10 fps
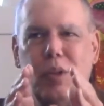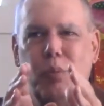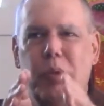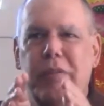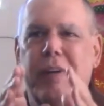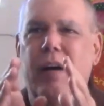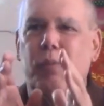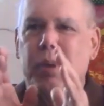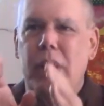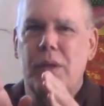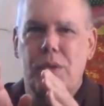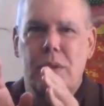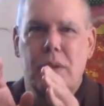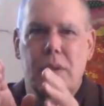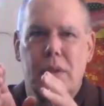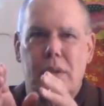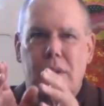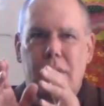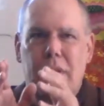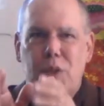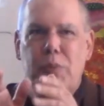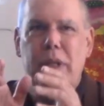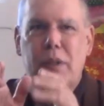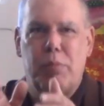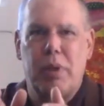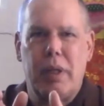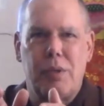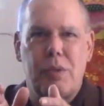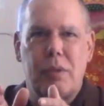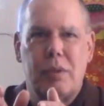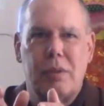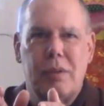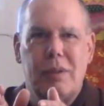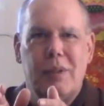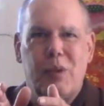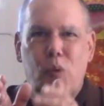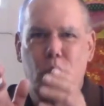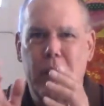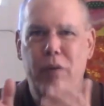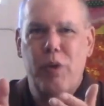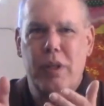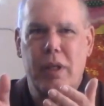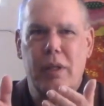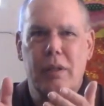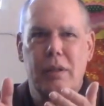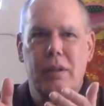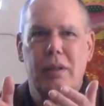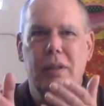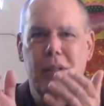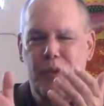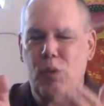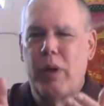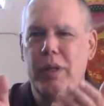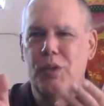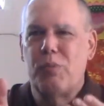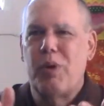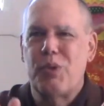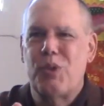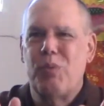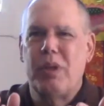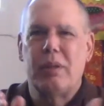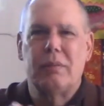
but found peace as being the place where everything is the way it's supposed to be.